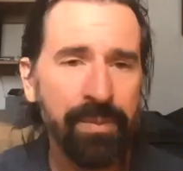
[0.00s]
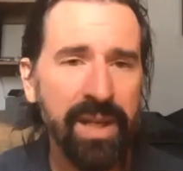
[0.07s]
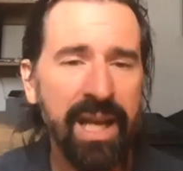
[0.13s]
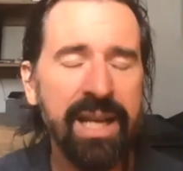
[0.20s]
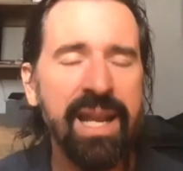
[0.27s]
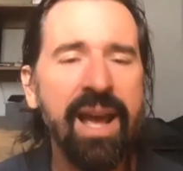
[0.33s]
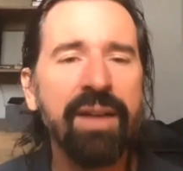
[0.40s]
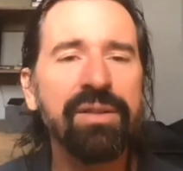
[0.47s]

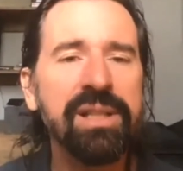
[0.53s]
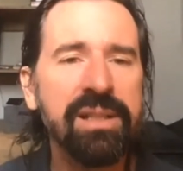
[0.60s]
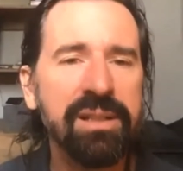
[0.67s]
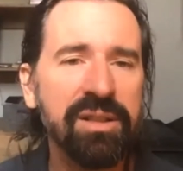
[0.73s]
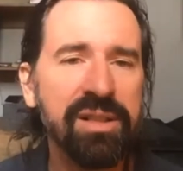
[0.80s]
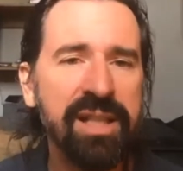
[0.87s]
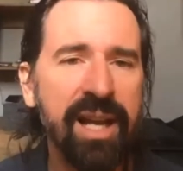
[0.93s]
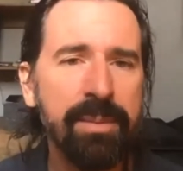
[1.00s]
and have a
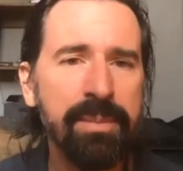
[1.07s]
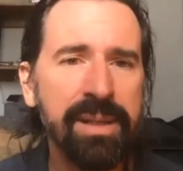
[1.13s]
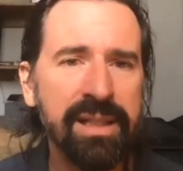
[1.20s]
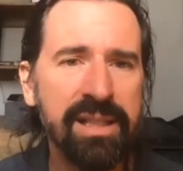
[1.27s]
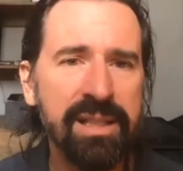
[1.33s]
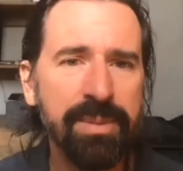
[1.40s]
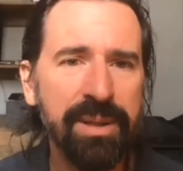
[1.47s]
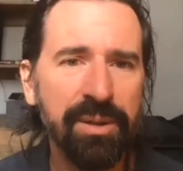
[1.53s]
psilocybin
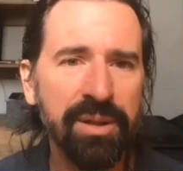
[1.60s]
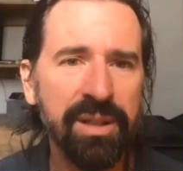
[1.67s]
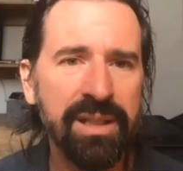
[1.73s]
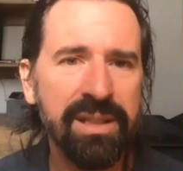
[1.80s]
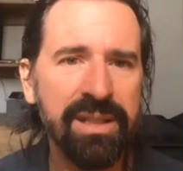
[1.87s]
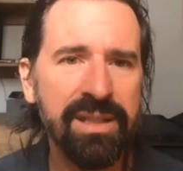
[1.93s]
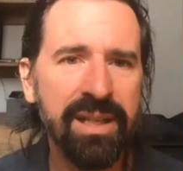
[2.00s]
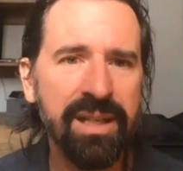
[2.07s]

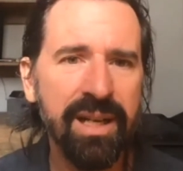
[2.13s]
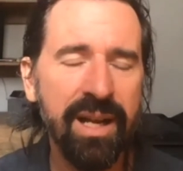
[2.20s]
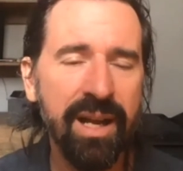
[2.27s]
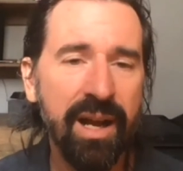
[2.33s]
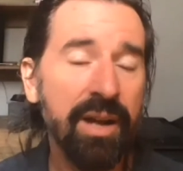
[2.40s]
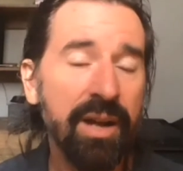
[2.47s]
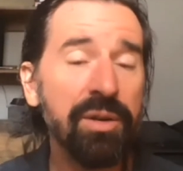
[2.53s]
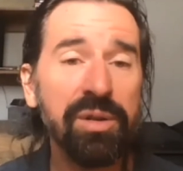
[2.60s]
experience
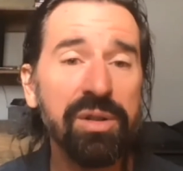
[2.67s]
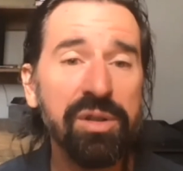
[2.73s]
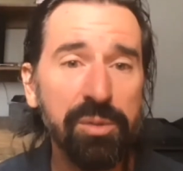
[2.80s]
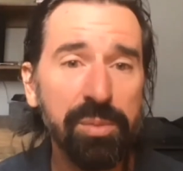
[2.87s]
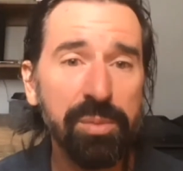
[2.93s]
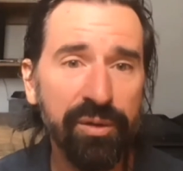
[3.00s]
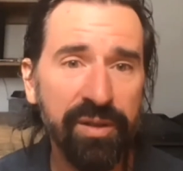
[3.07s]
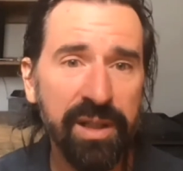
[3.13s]
under
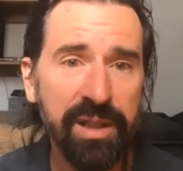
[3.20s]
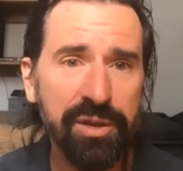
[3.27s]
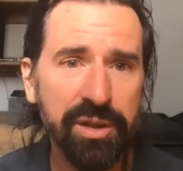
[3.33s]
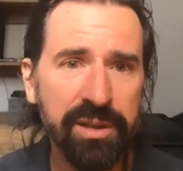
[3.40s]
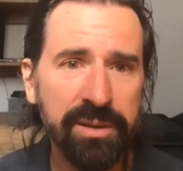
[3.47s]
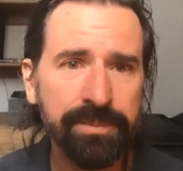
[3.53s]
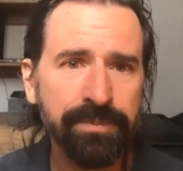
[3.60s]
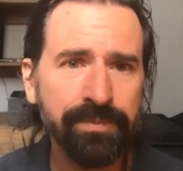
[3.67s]

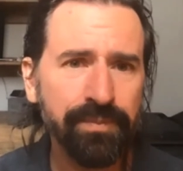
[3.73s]
supervision.